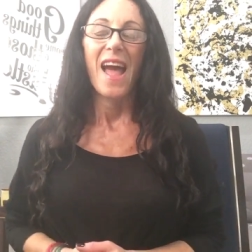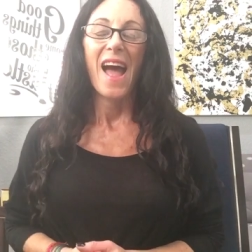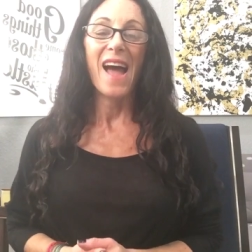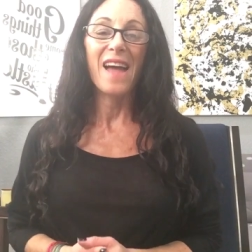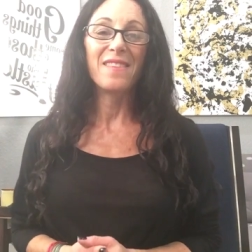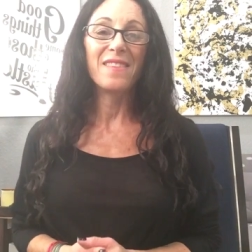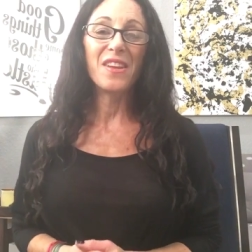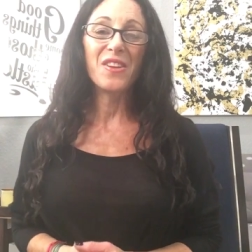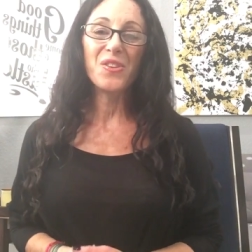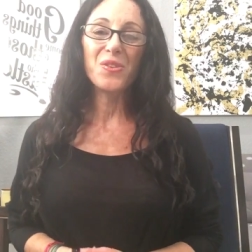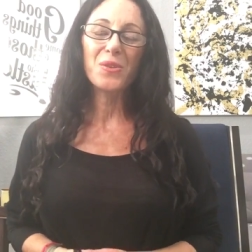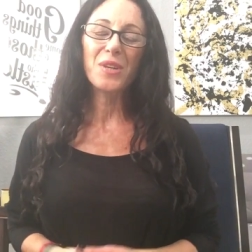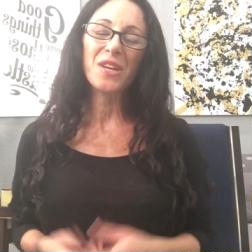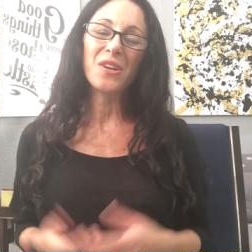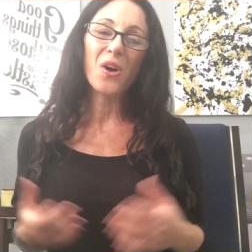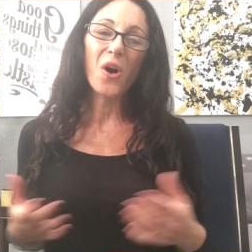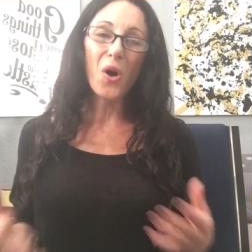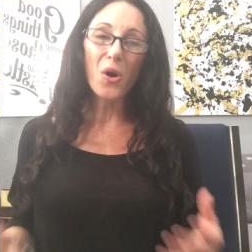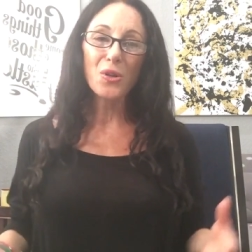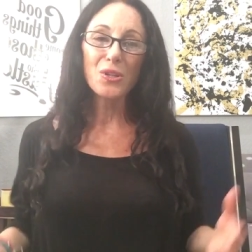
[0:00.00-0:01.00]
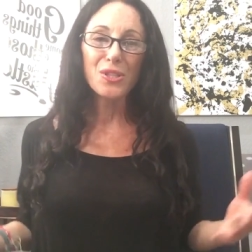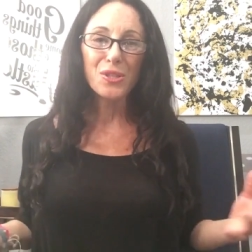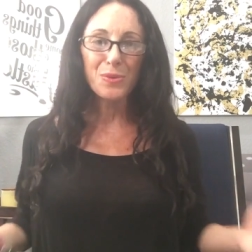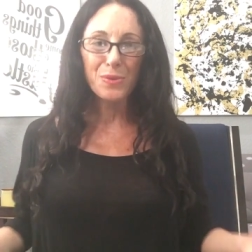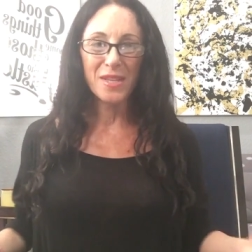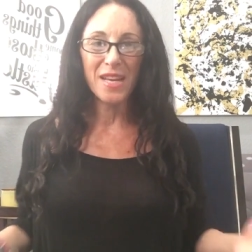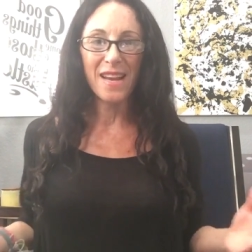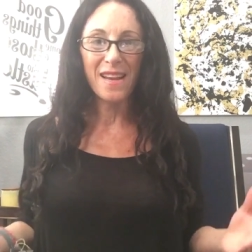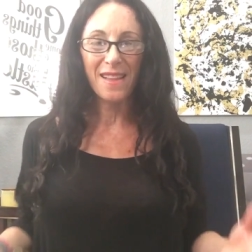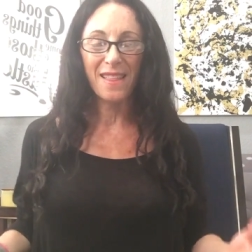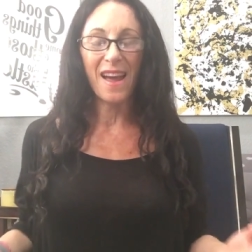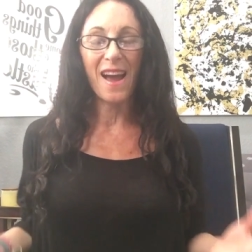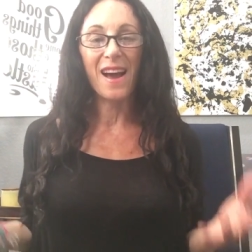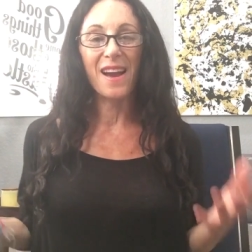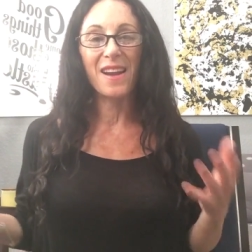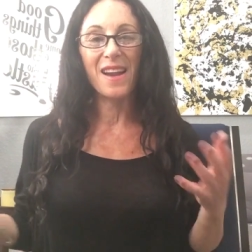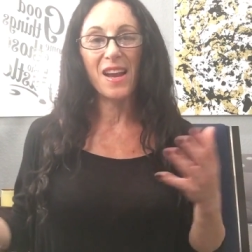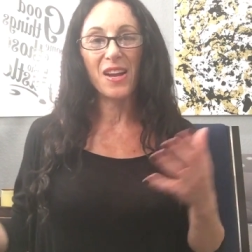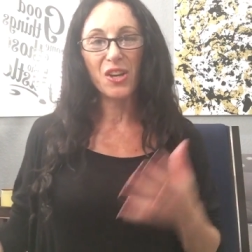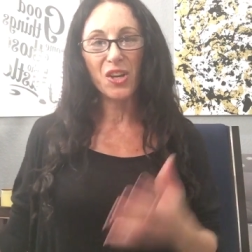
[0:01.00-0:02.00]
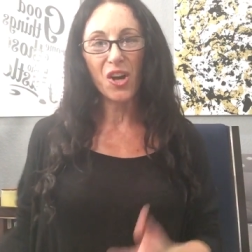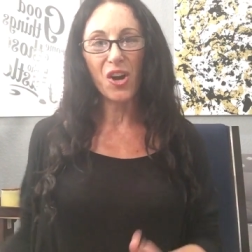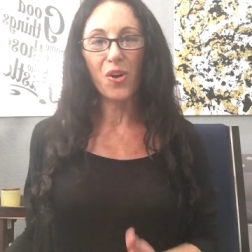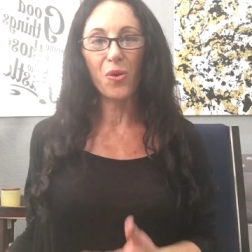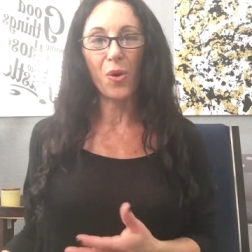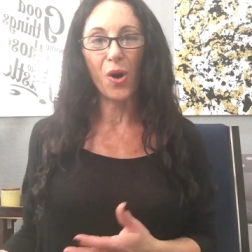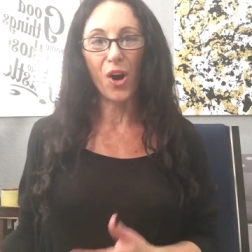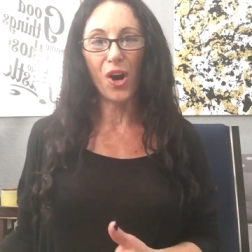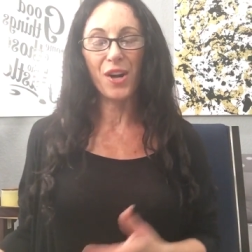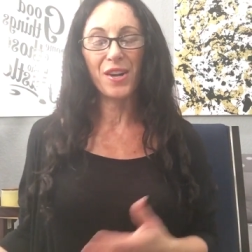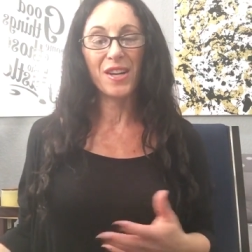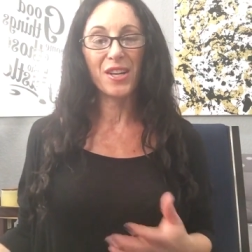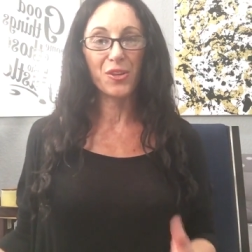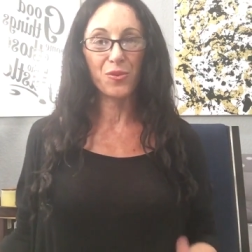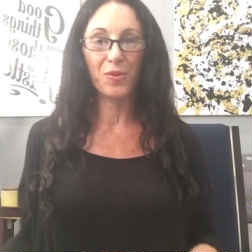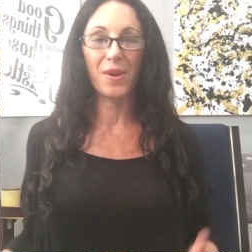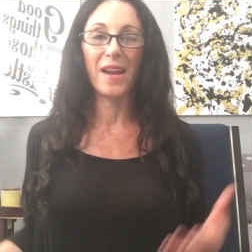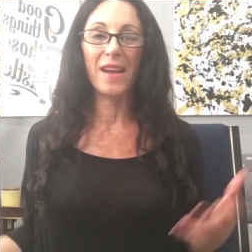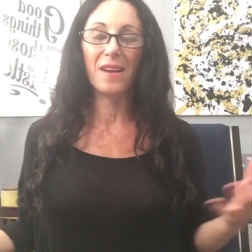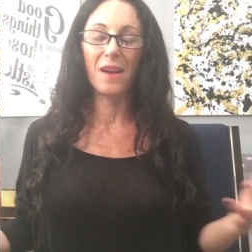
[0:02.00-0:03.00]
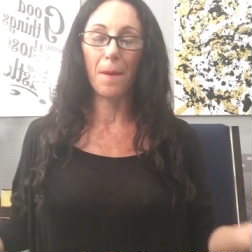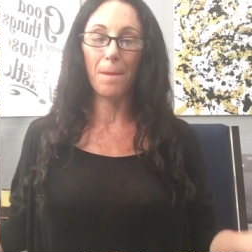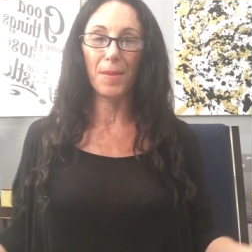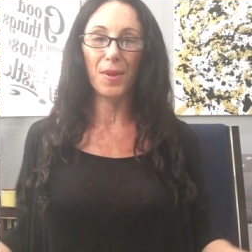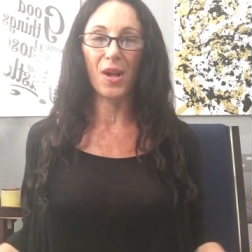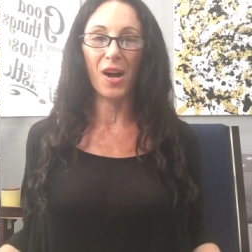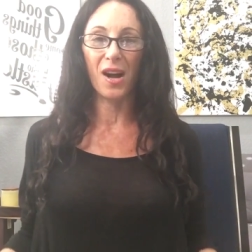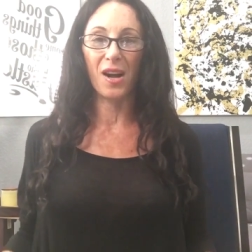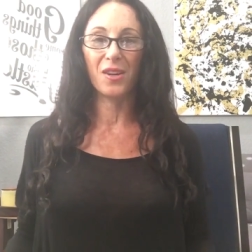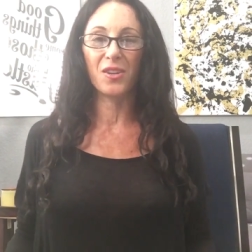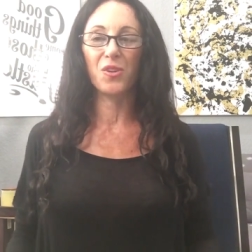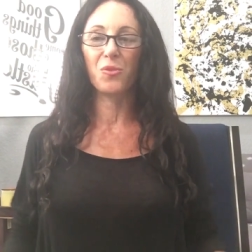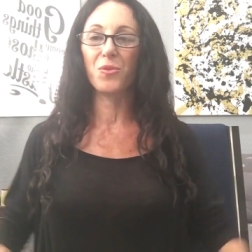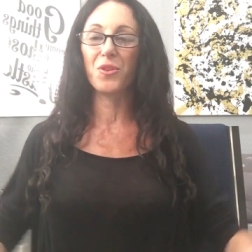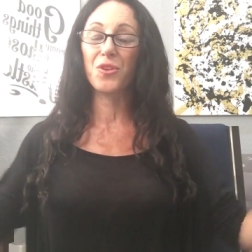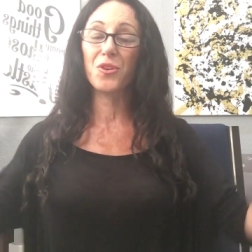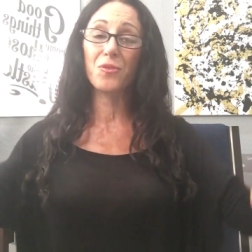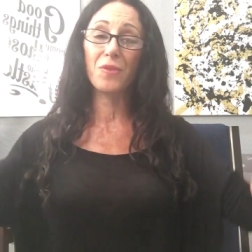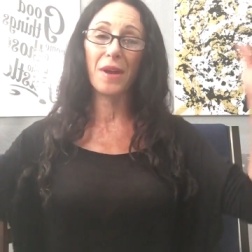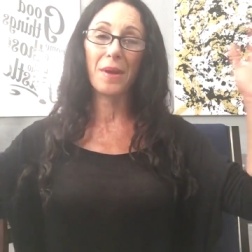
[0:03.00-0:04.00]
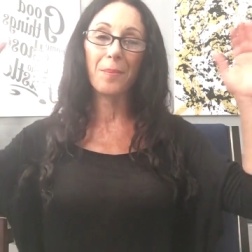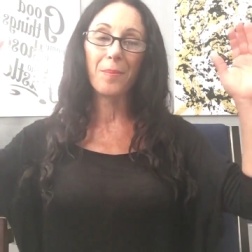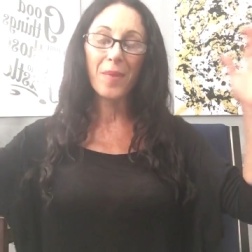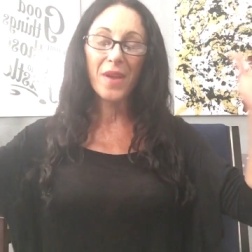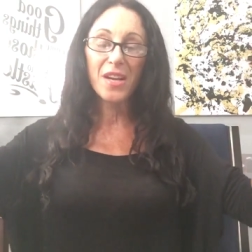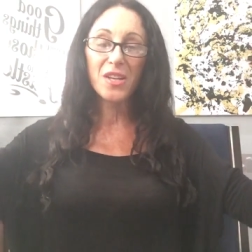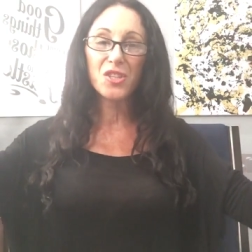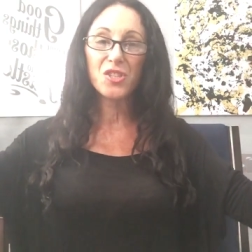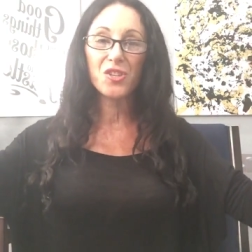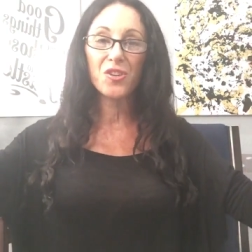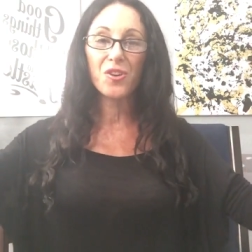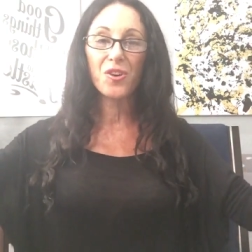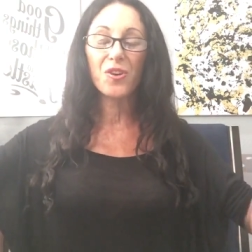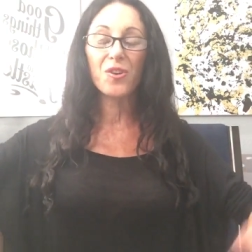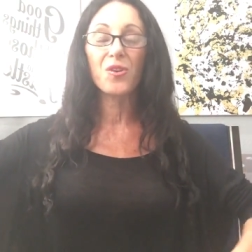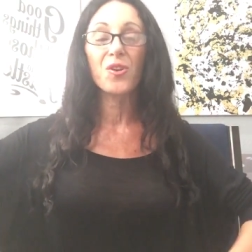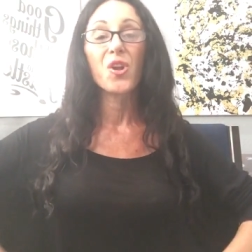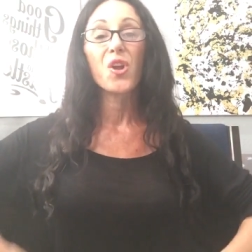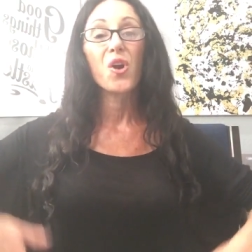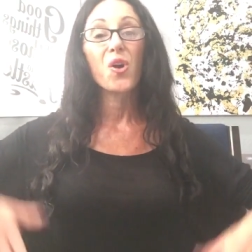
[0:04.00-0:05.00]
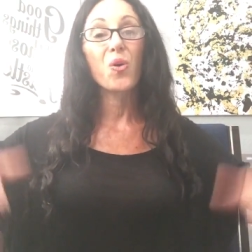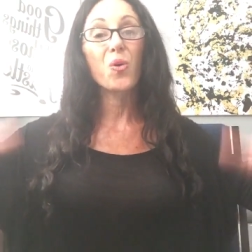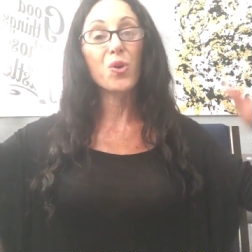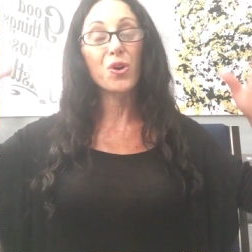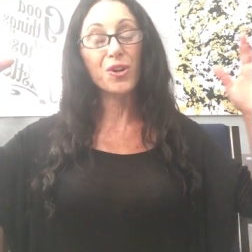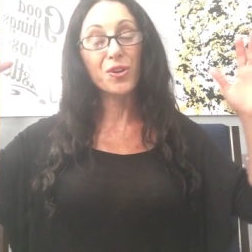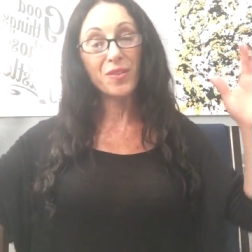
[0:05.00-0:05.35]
And that you can also take that and go on and create a blog with a great picture or a